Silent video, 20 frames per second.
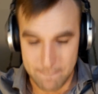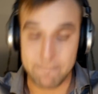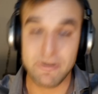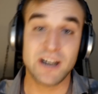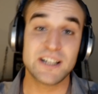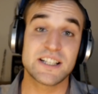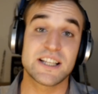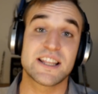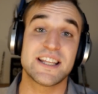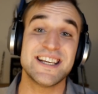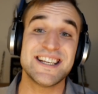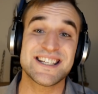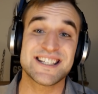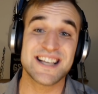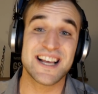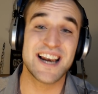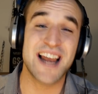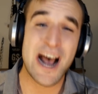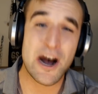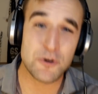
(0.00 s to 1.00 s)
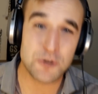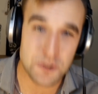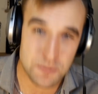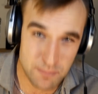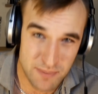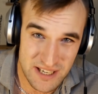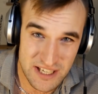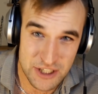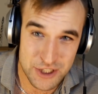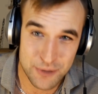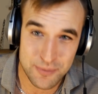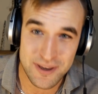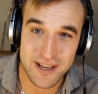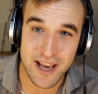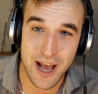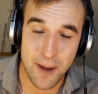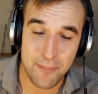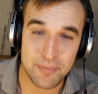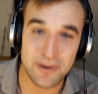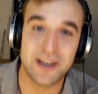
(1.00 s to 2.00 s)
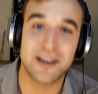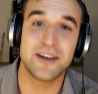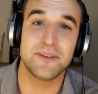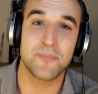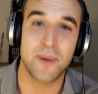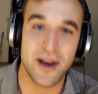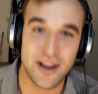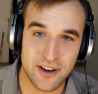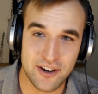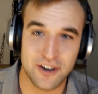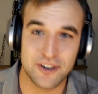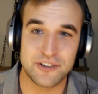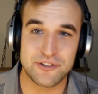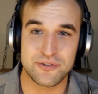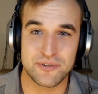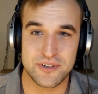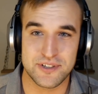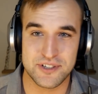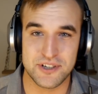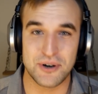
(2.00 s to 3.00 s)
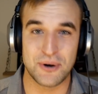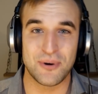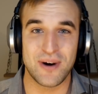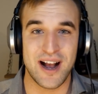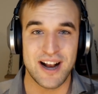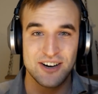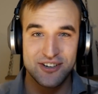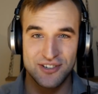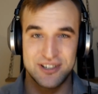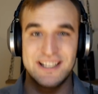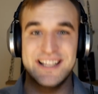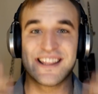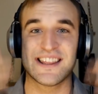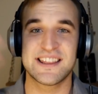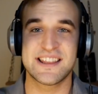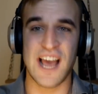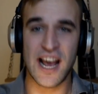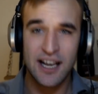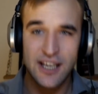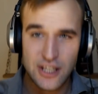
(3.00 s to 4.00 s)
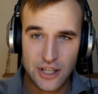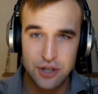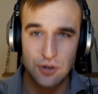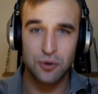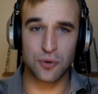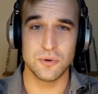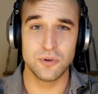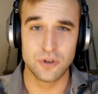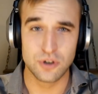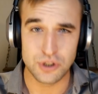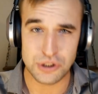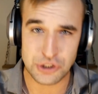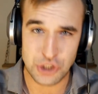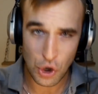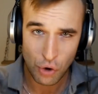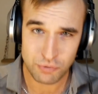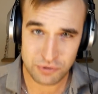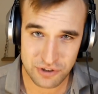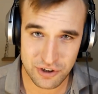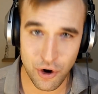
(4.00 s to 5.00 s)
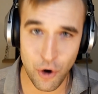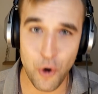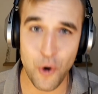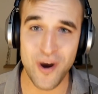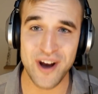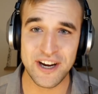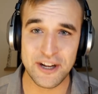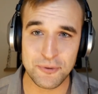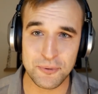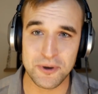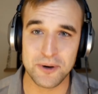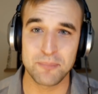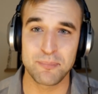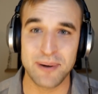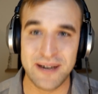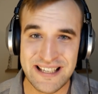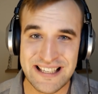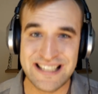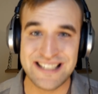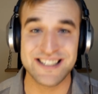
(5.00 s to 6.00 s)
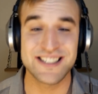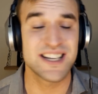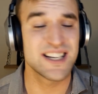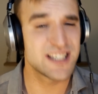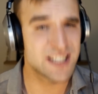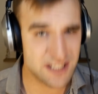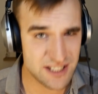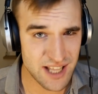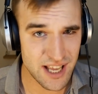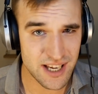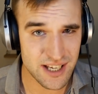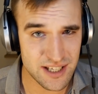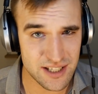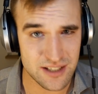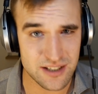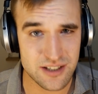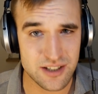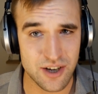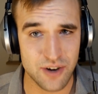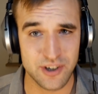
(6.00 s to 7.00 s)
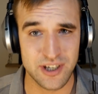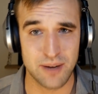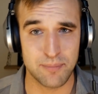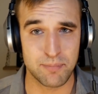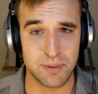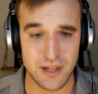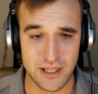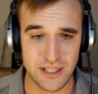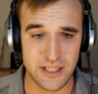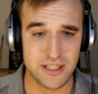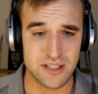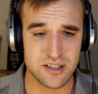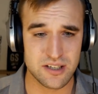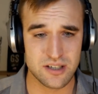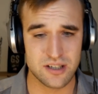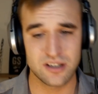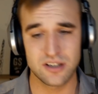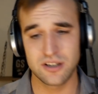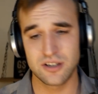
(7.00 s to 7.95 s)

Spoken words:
But this allows me to be happy in my country, so actually, thank you. Don't go anywhere, please. Stay in Estonia, please.